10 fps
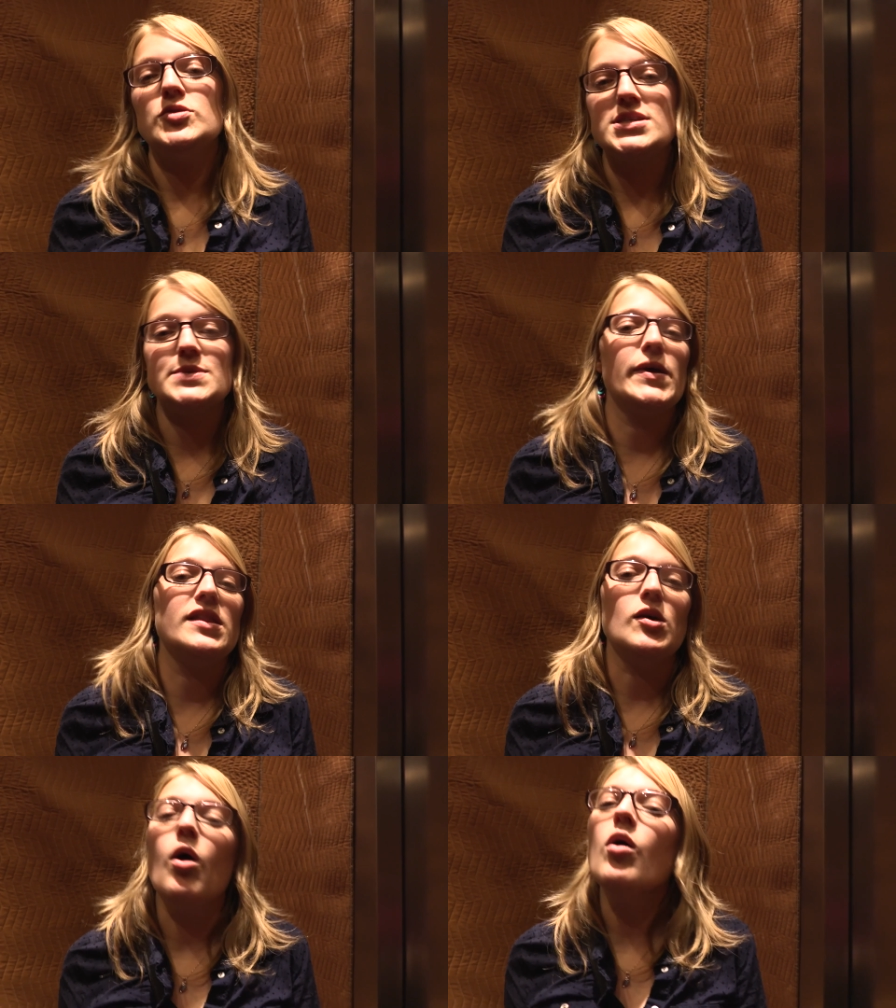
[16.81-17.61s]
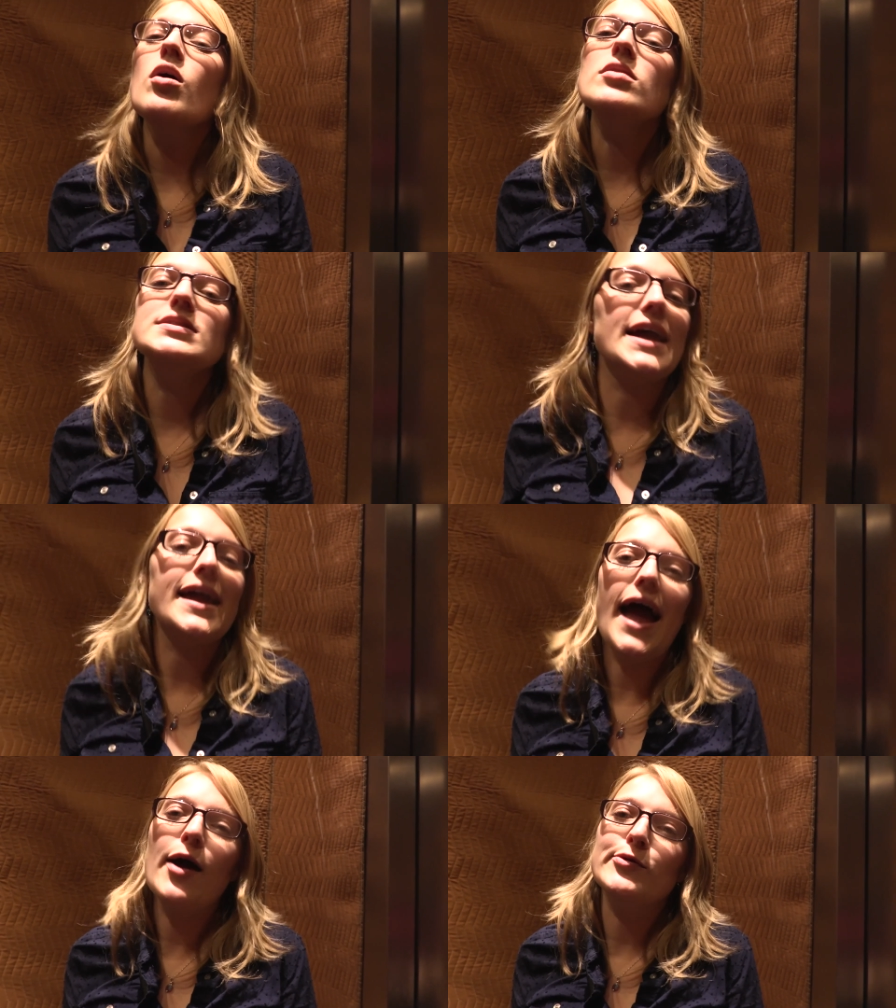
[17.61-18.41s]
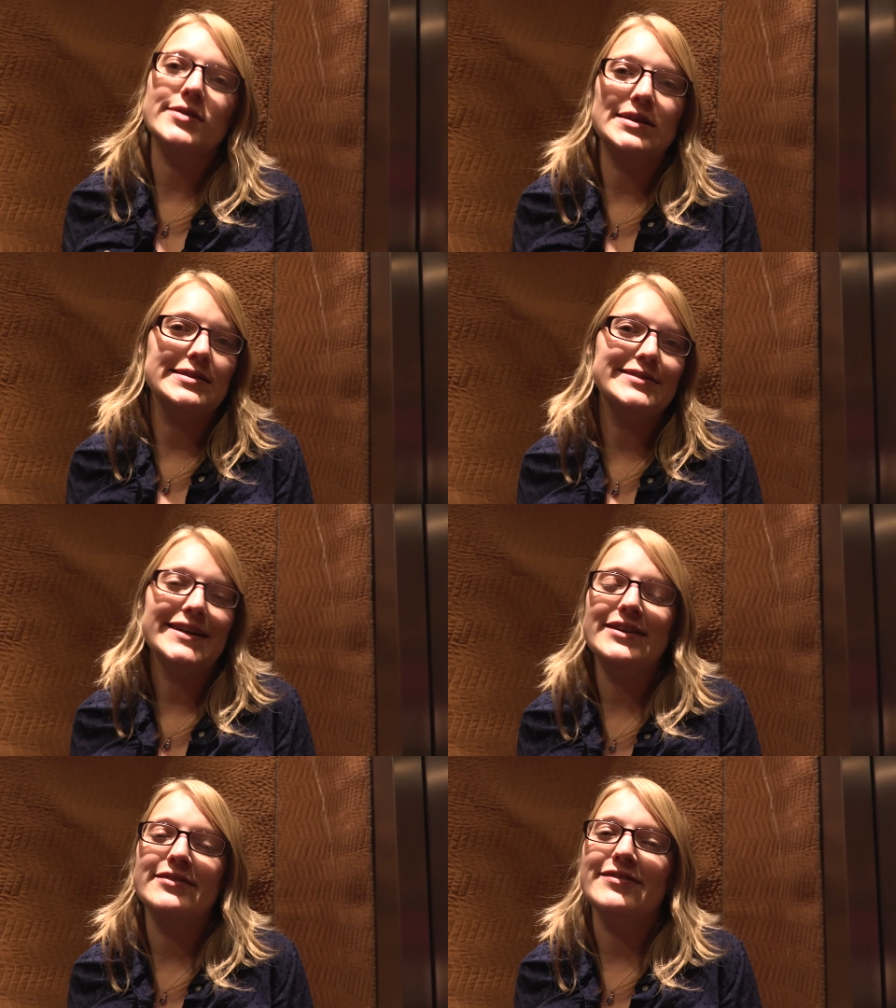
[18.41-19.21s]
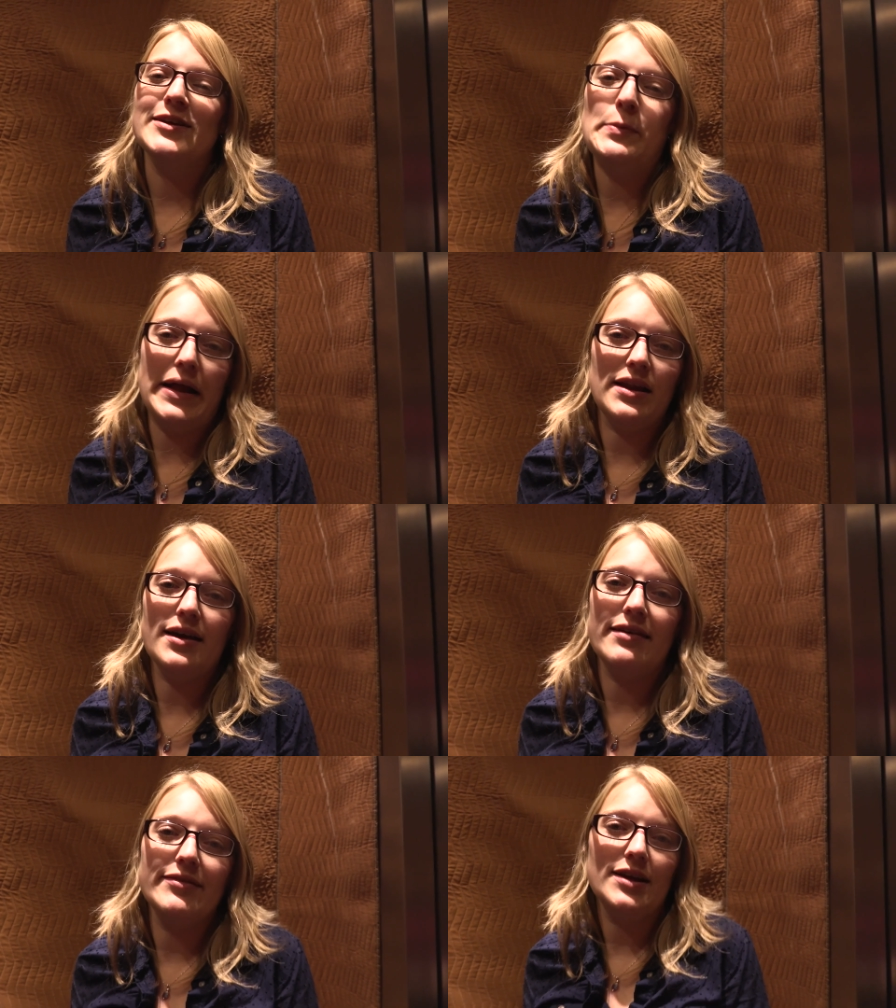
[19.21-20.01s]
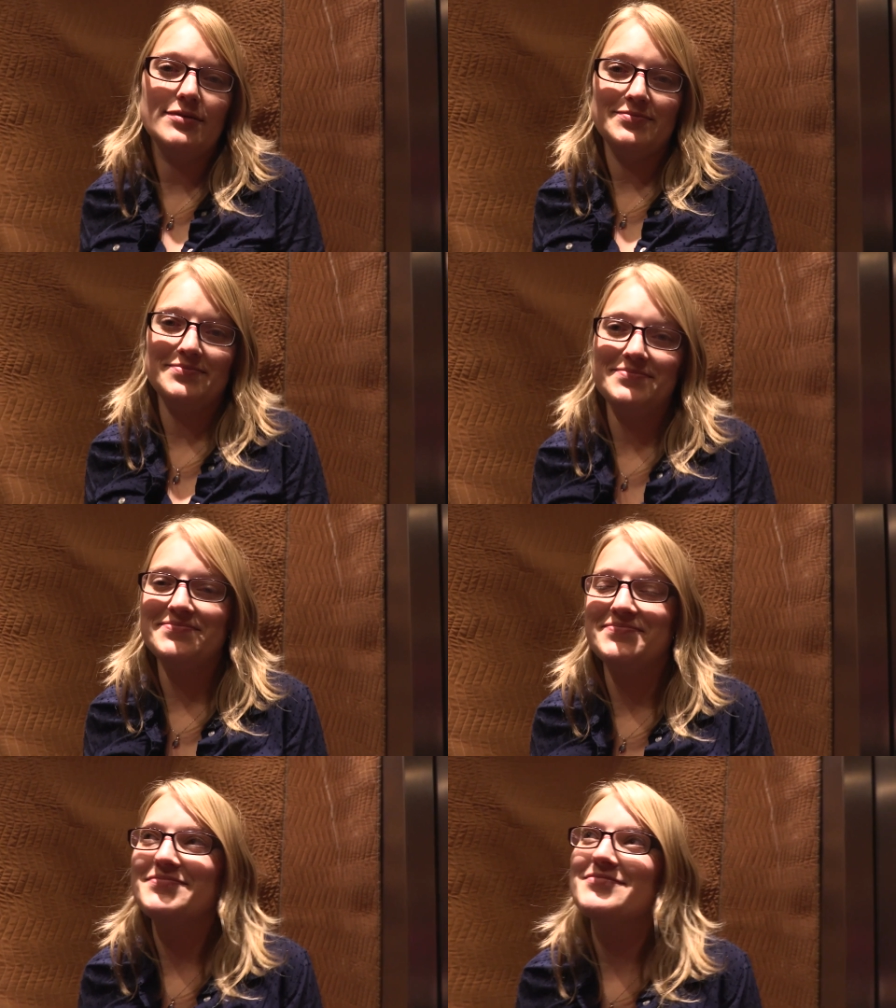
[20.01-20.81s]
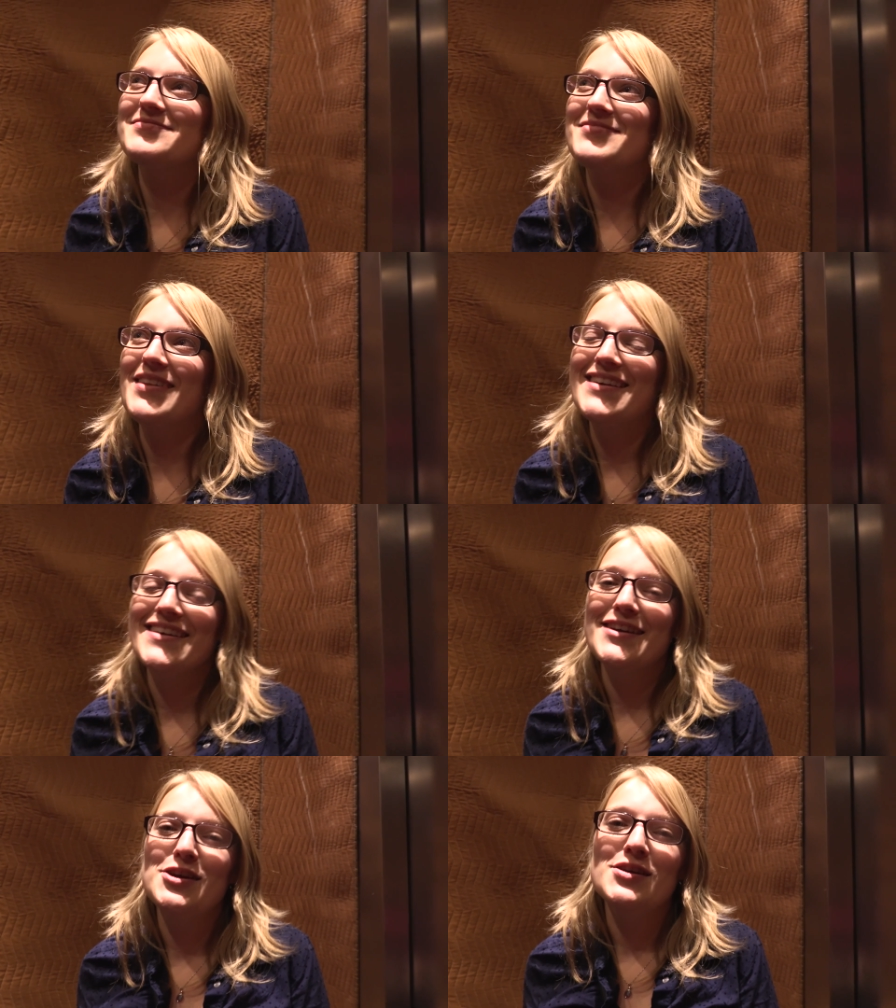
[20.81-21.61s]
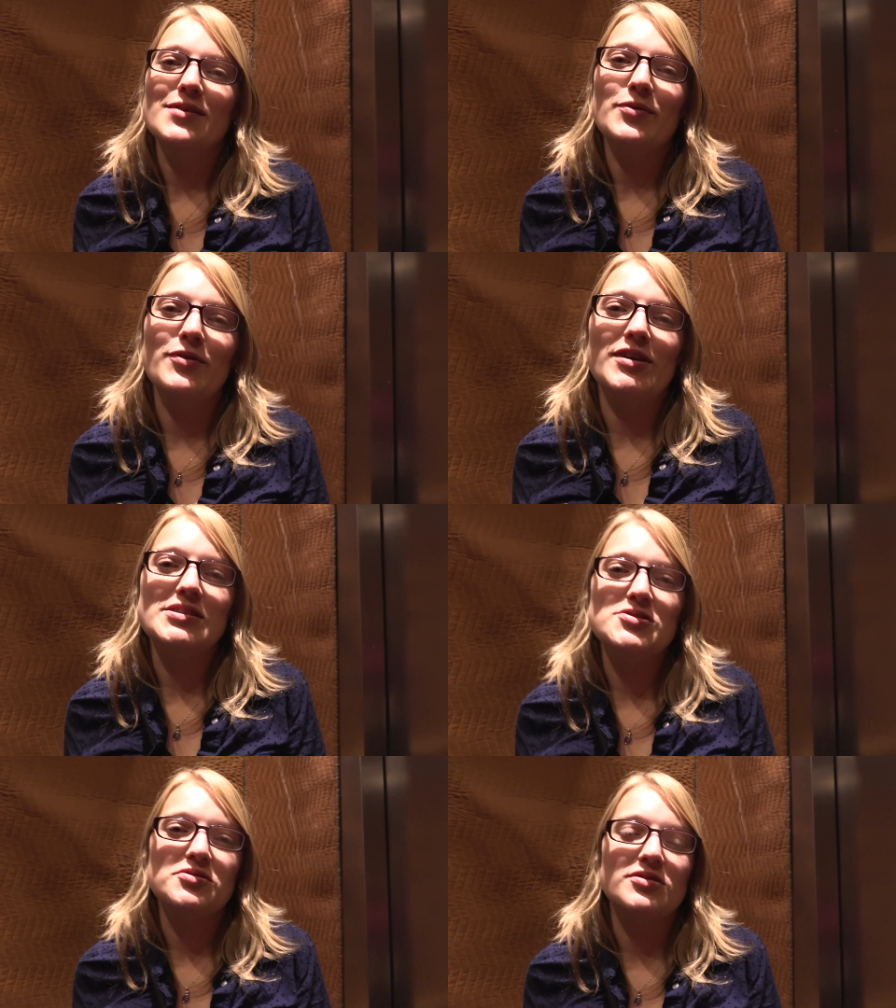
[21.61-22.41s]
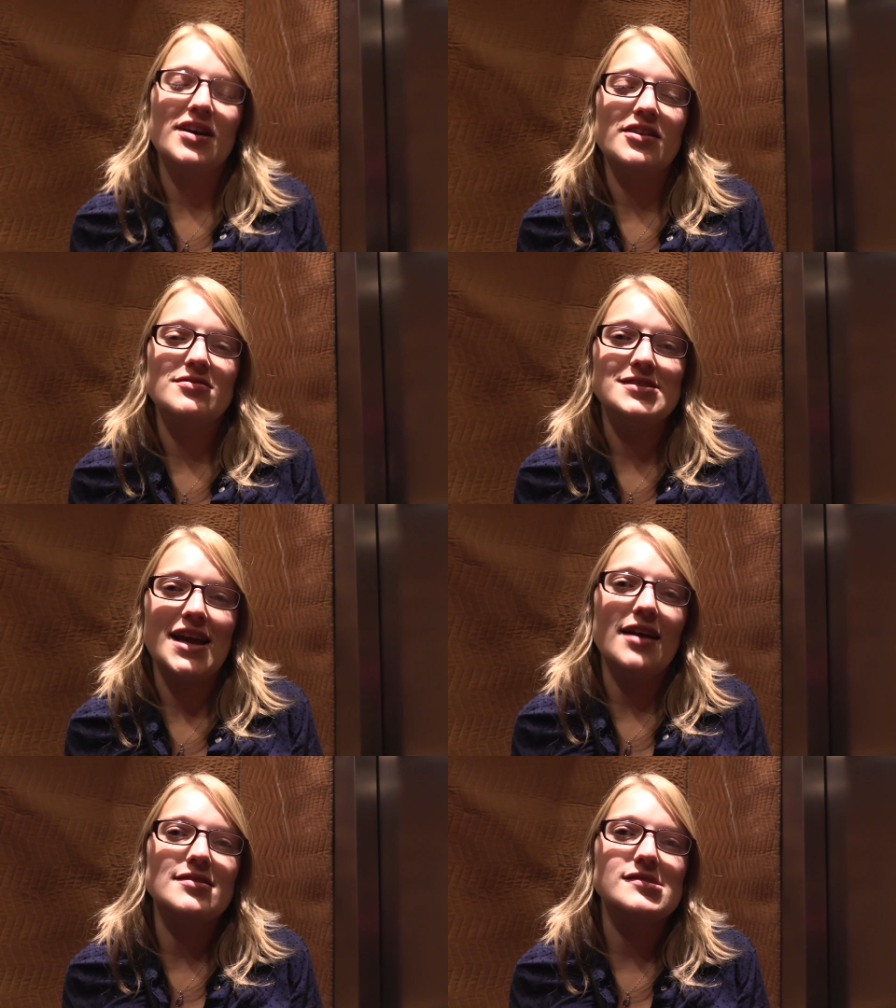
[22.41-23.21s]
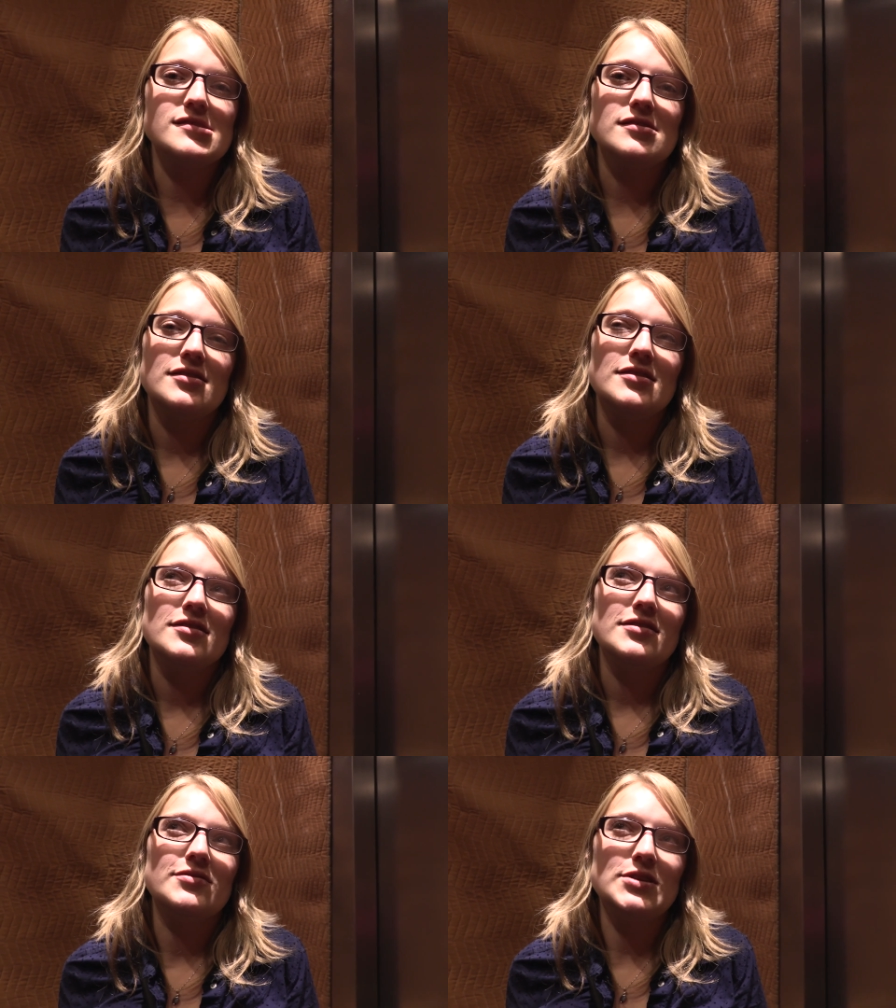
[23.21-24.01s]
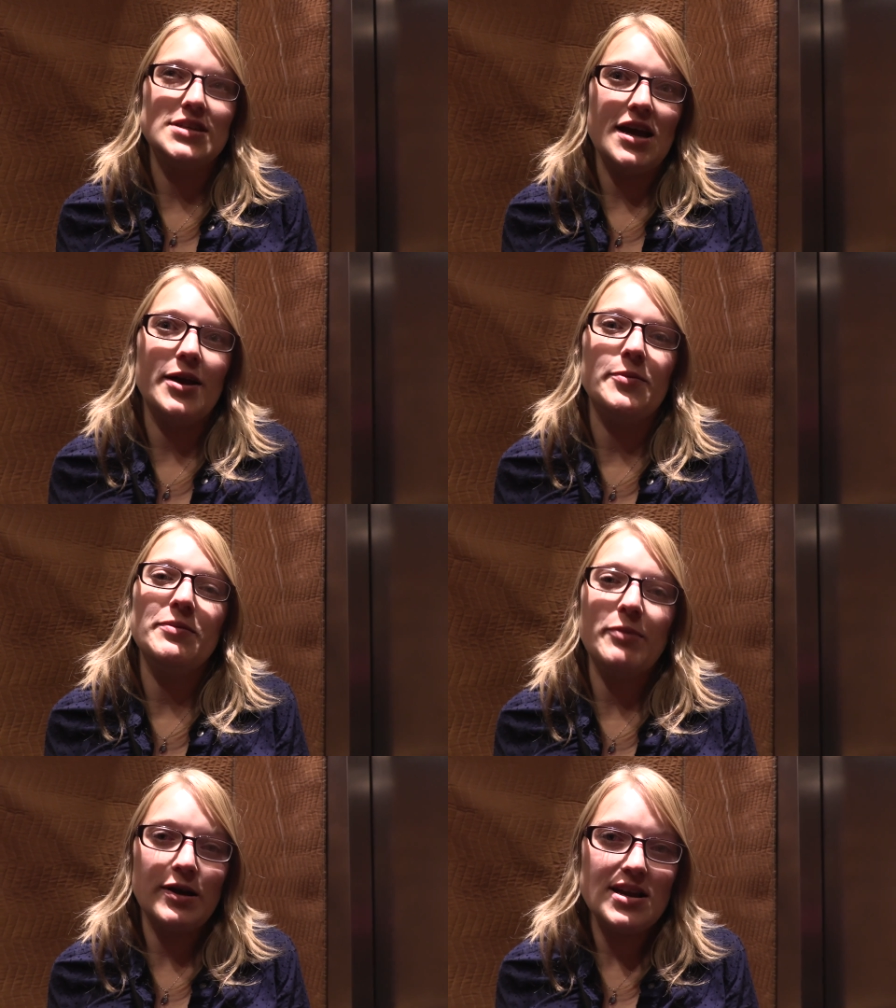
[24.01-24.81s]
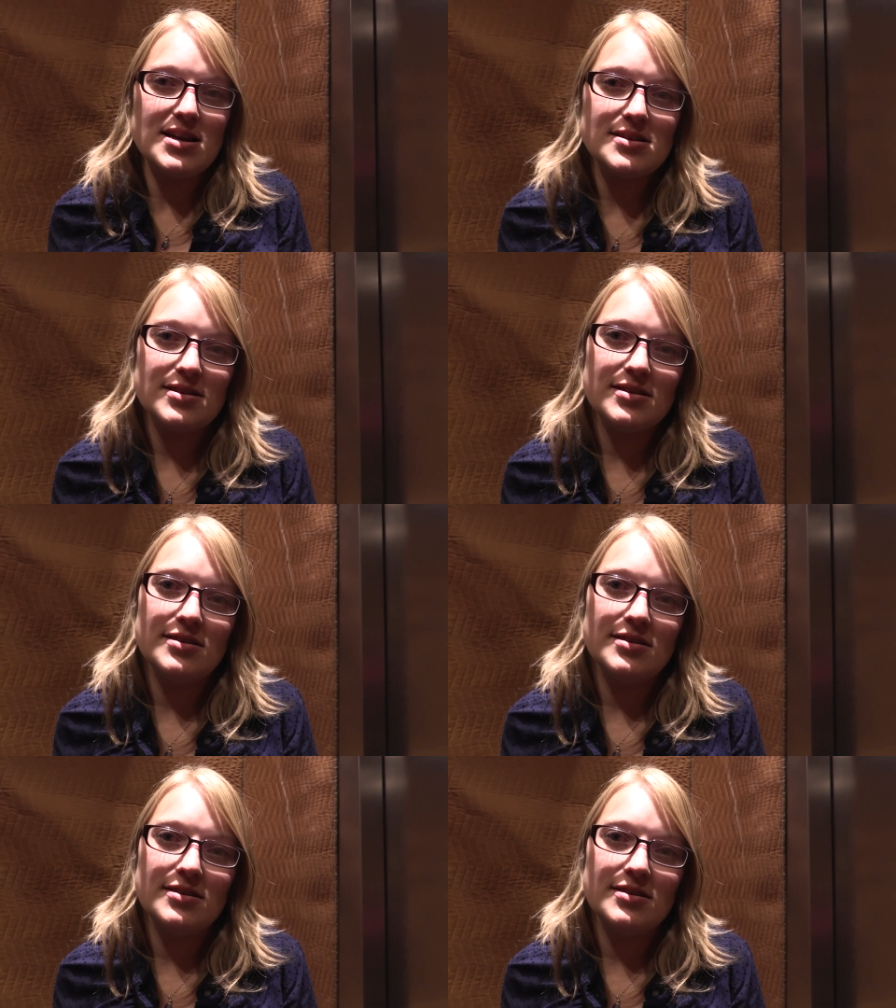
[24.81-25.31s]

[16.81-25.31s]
We just spent the whole day out and didn't film any of it. No, we didn't. We went to Corrado's dad's retirement party.